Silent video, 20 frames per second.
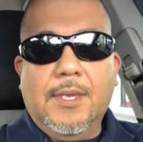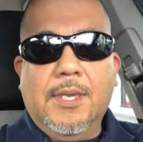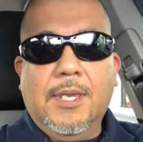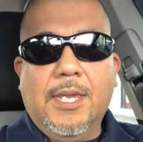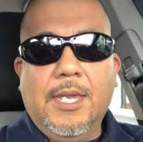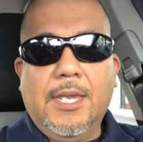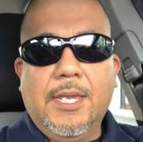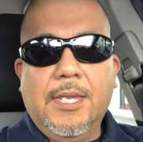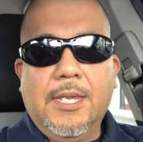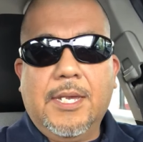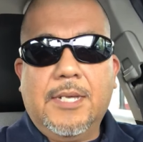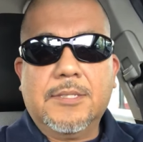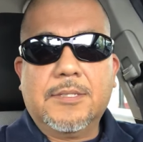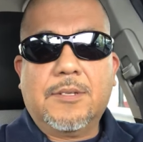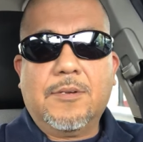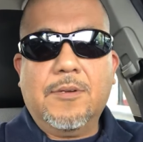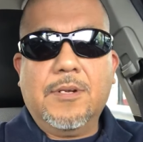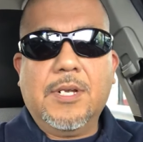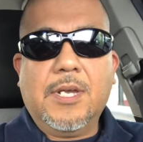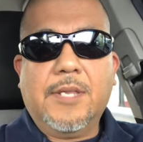Hey, how's it
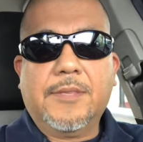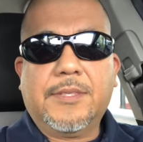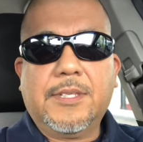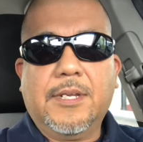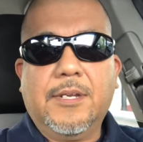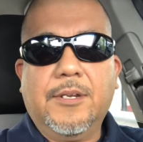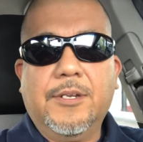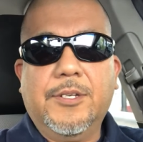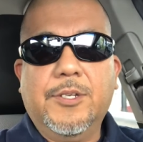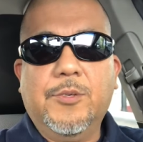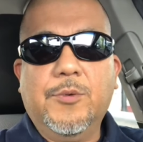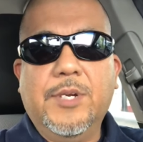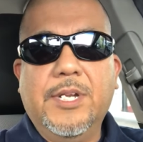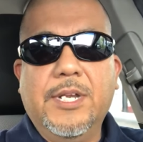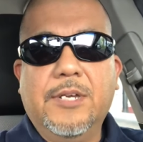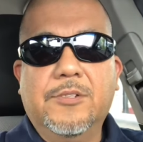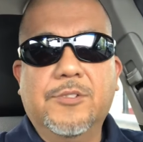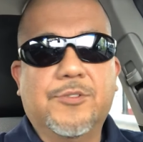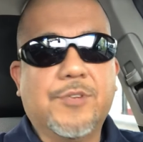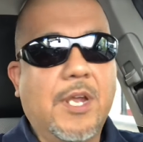going out there?
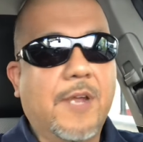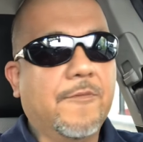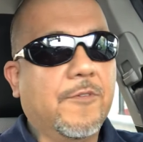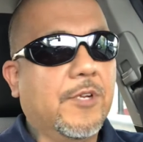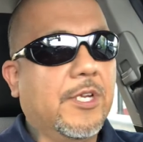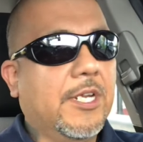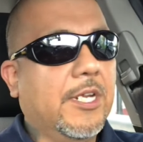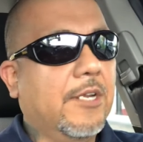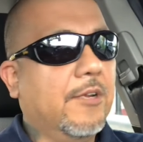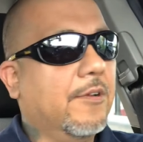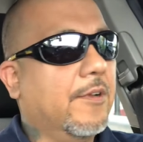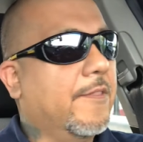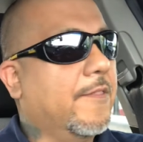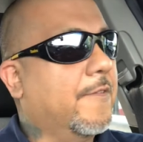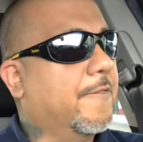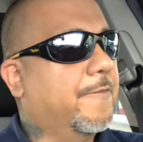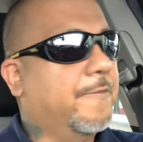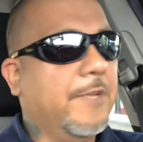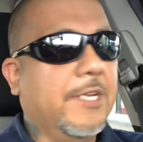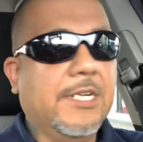UNL driver here in
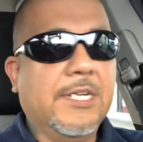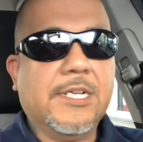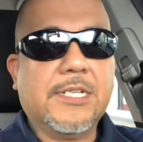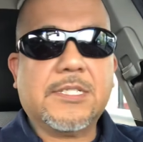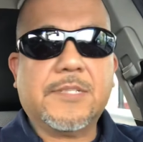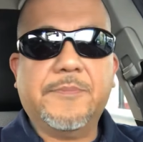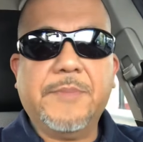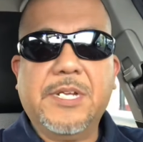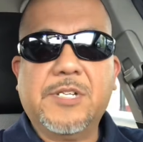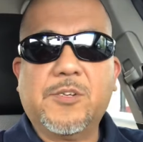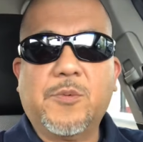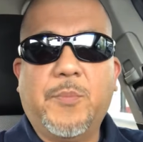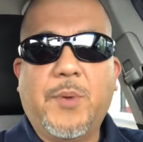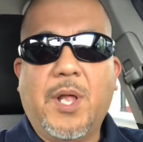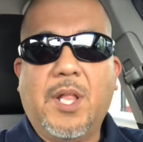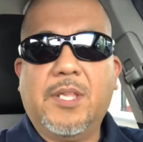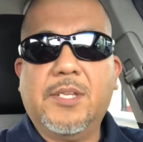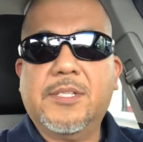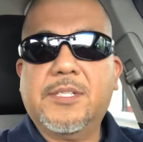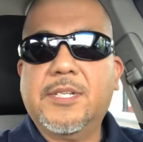the Phoenix
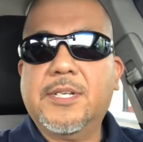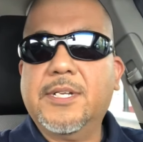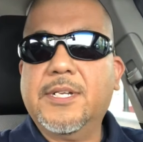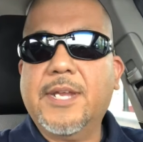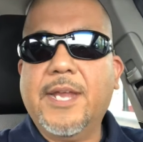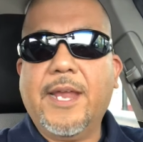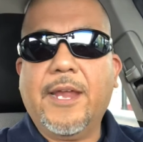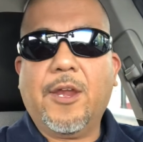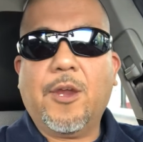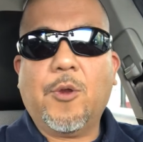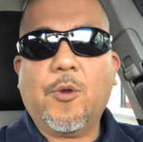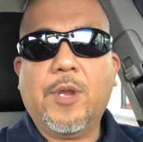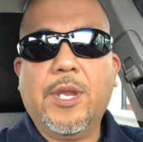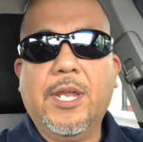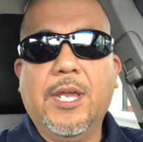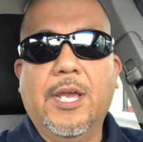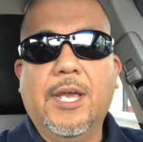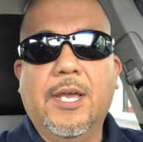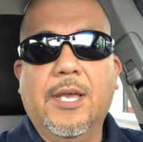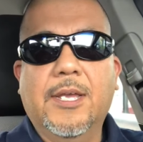metropolitan
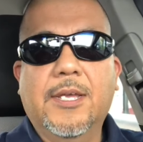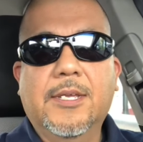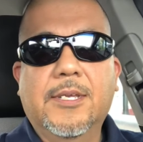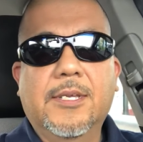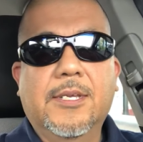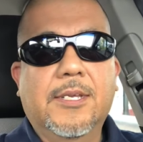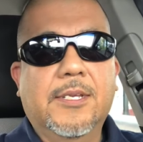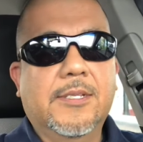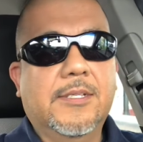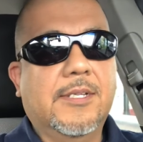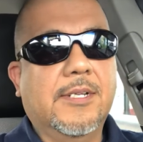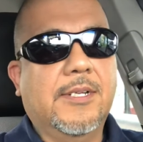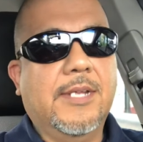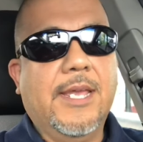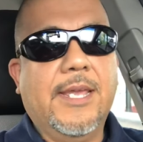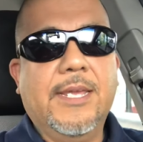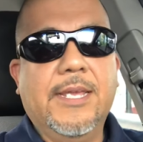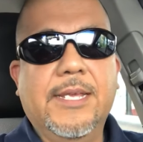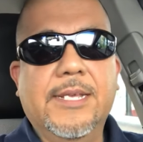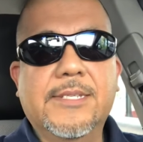area.
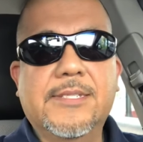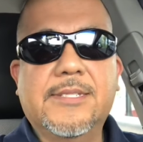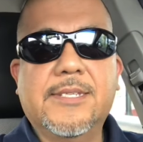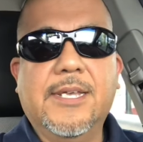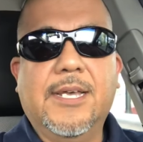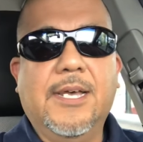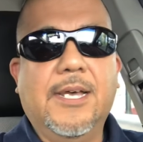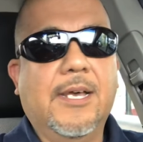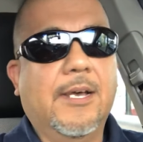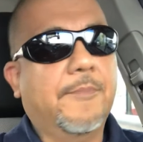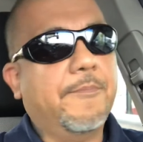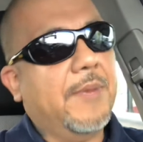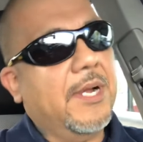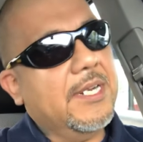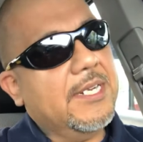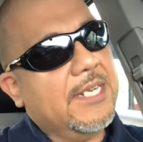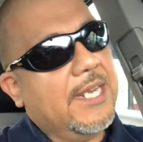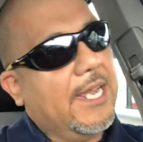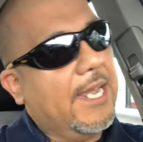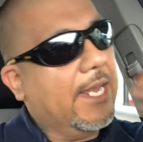Today is uh,
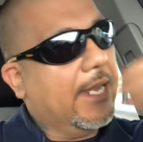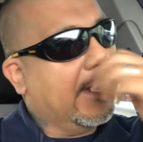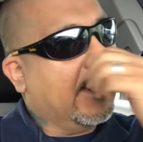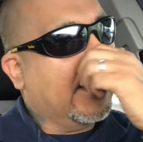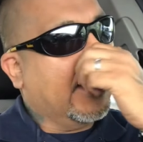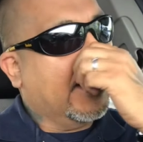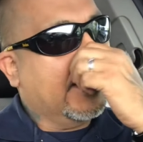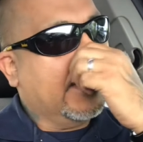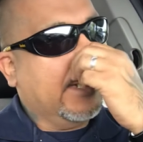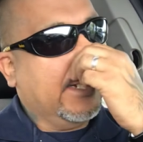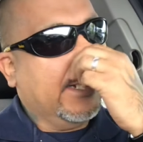Monday and